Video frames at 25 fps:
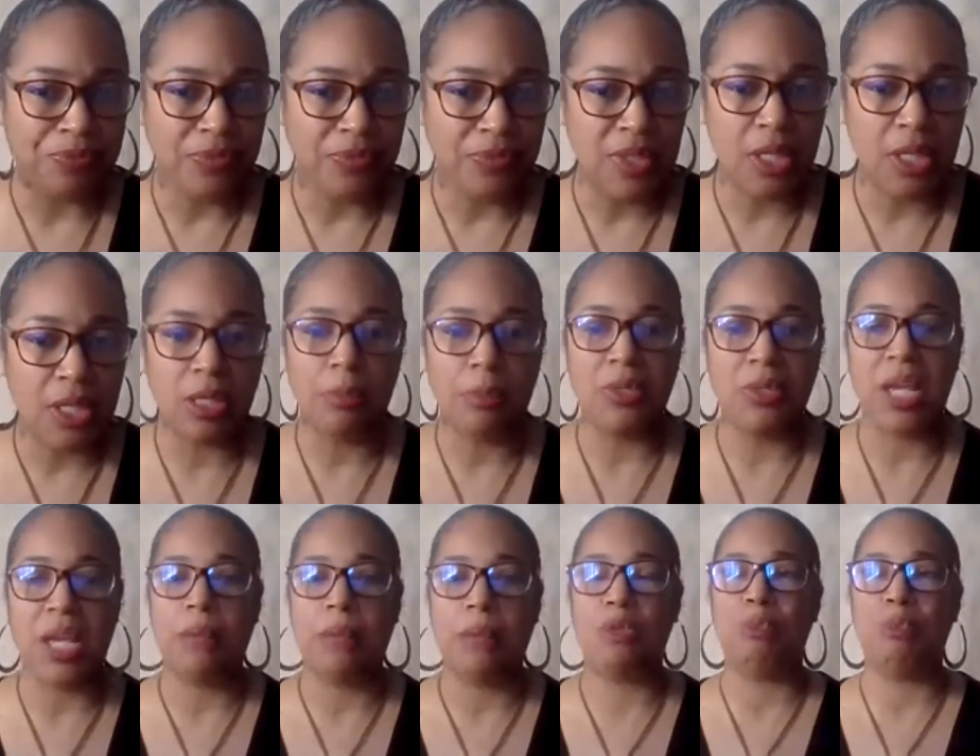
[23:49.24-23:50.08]

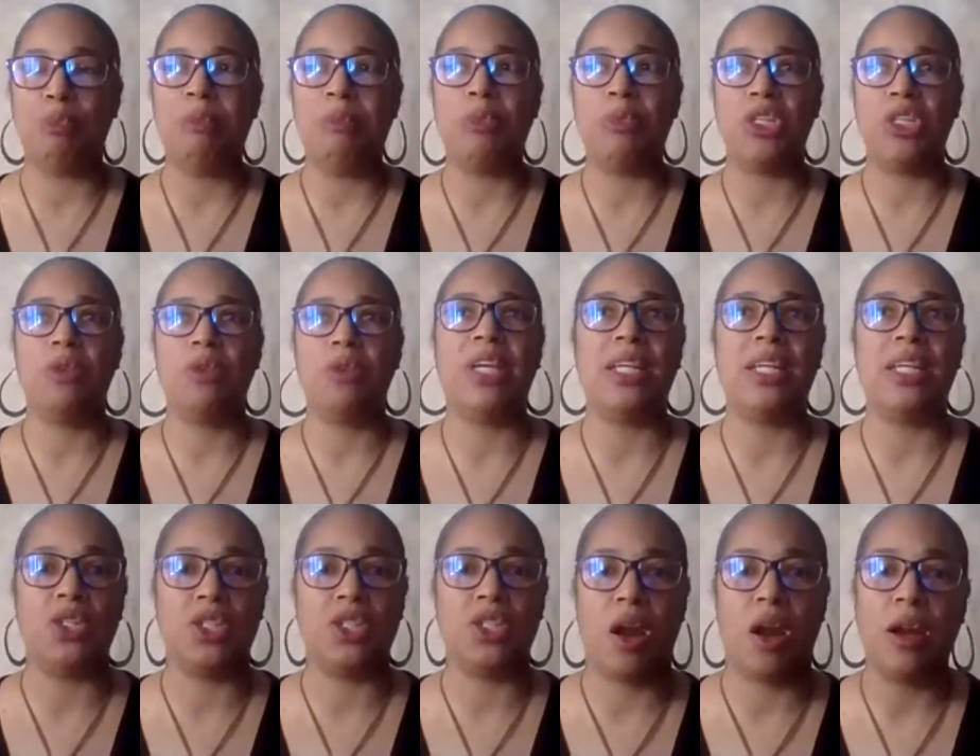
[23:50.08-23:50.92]
Sometimes people don't get
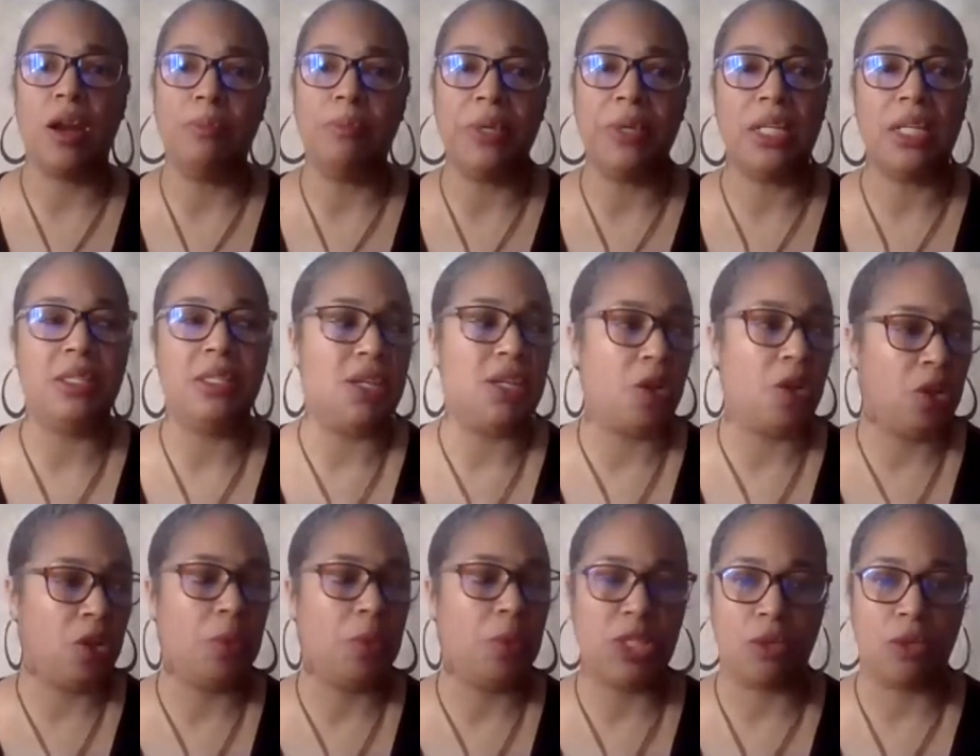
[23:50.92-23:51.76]
started because they don't
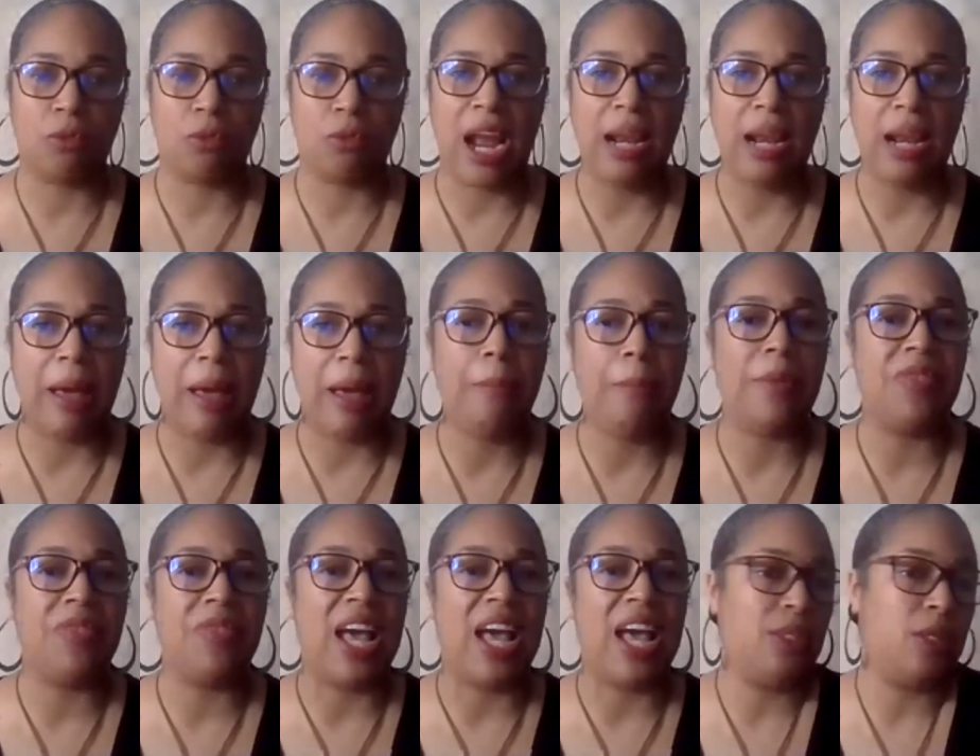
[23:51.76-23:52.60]
know what to write about, but
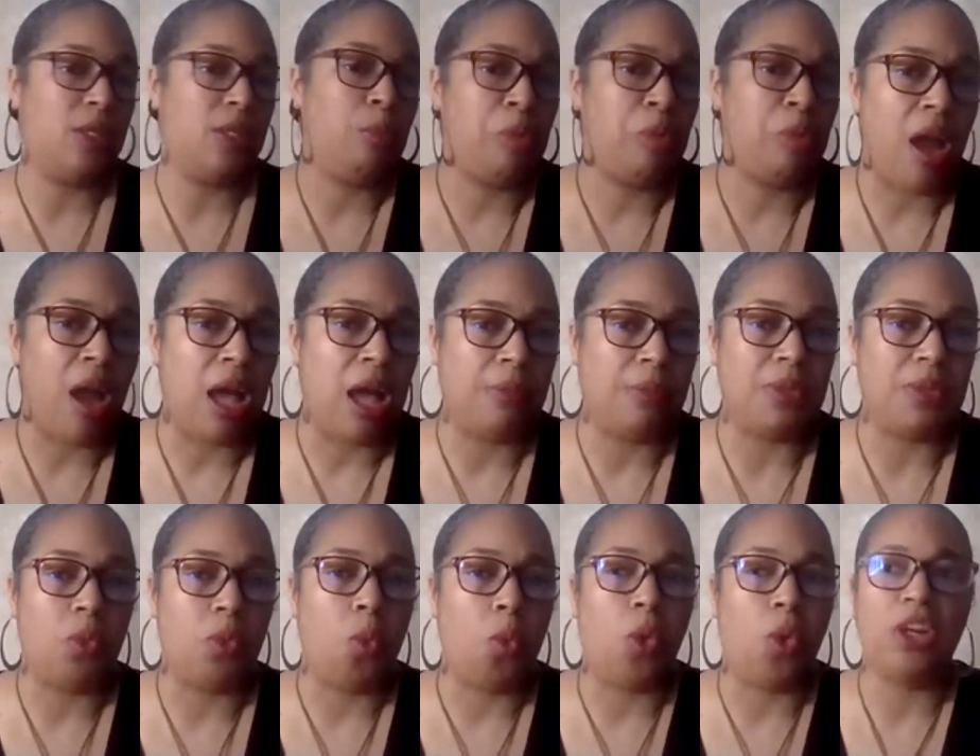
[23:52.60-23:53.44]
that's a prompt.
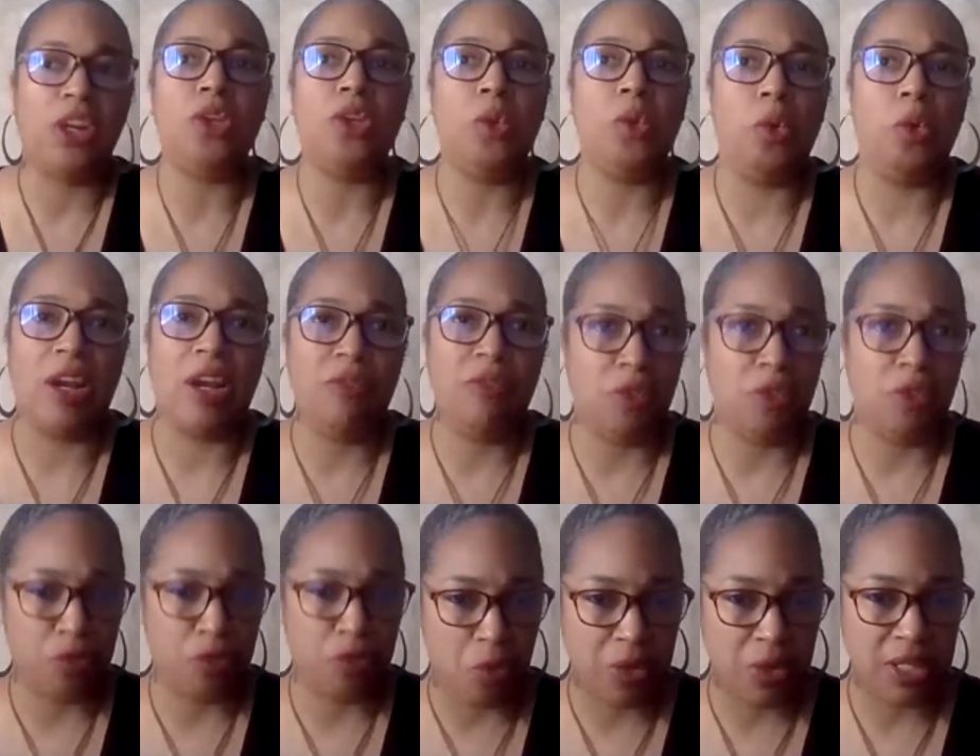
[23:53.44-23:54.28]
What are you
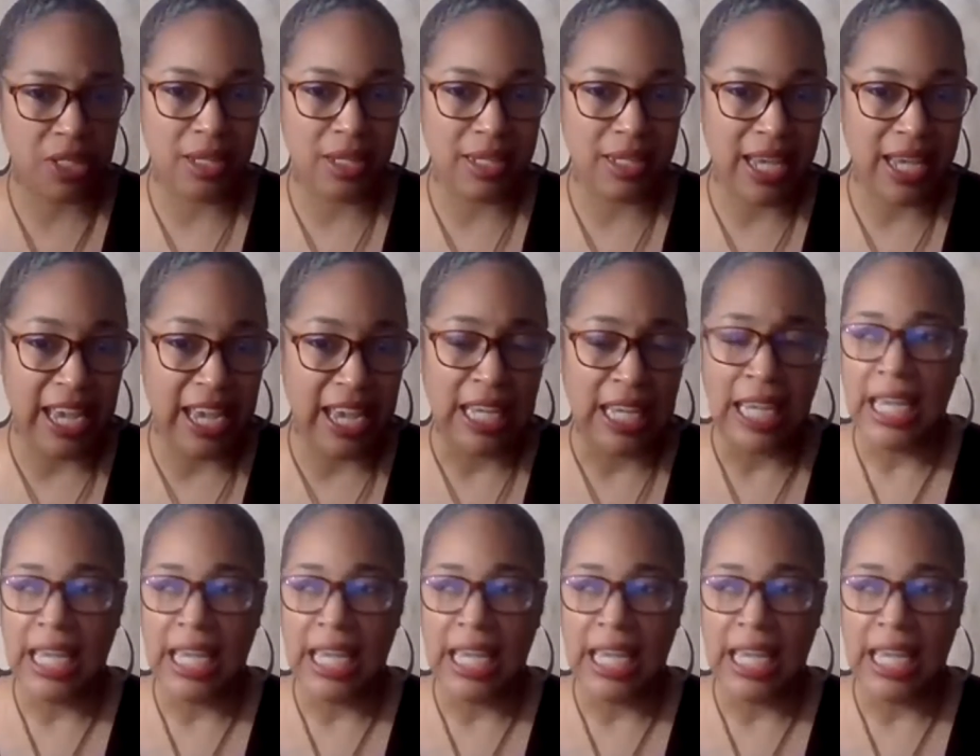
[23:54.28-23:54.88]
grateful for today?